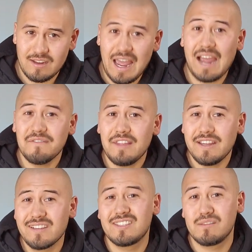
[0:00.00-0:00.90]
Have
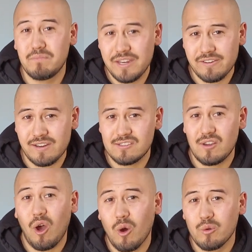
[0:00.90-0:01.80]
they experienced
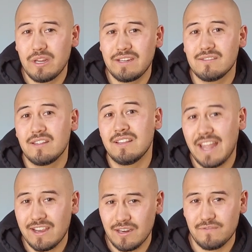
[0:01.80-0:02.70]
holding the
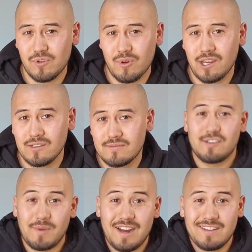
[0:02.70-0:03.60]
negative coin?
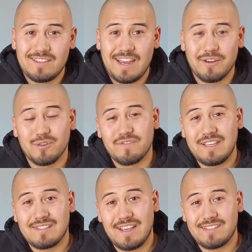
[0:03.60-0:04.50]
So by understanding all of
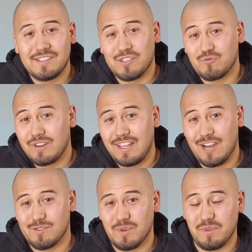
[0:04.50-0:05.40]
these lessons, it's really
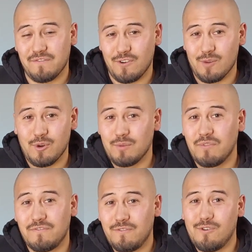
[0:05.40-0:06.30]
helped me with FOMO.
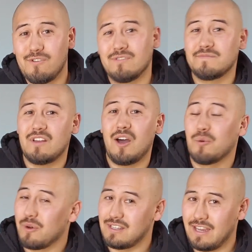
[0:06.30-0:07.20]
Before, I
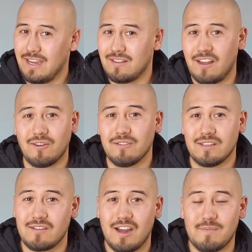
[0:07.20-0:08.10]
would always hear like, oh,
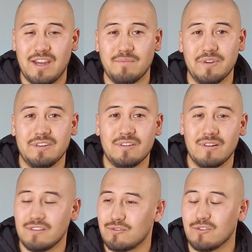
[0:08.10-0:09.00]
this guy made $1
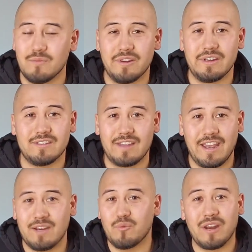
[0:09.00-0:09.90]
million, 2 million,
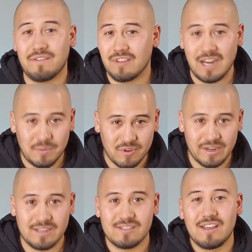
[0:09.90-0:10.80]
10, whatever the number
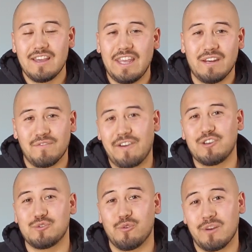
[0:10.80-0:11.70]
is, in a very
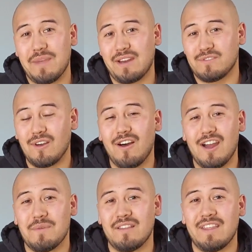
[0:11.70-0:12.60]
short amount of
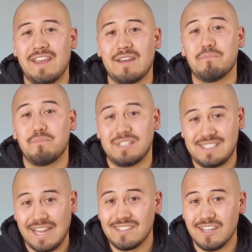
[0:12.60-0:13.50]
time. And their
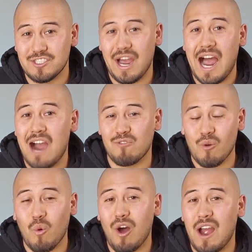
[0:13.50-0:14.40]
percentage
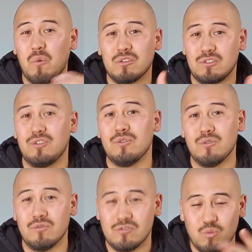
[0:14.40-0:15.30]
ROI was
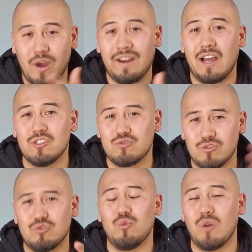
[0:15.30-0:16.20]
huge,
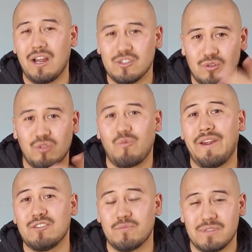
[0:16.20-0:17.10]
100, 200,
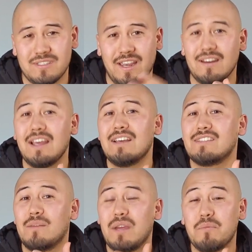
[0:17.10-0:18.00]
300%.
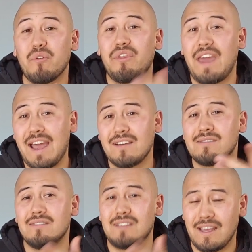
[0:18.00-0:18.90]
Some people
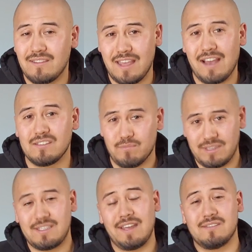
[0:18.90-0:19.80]
1,000,
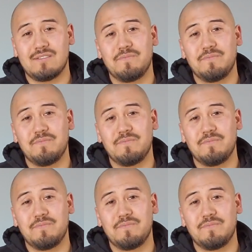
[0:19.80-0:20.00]
10,000%.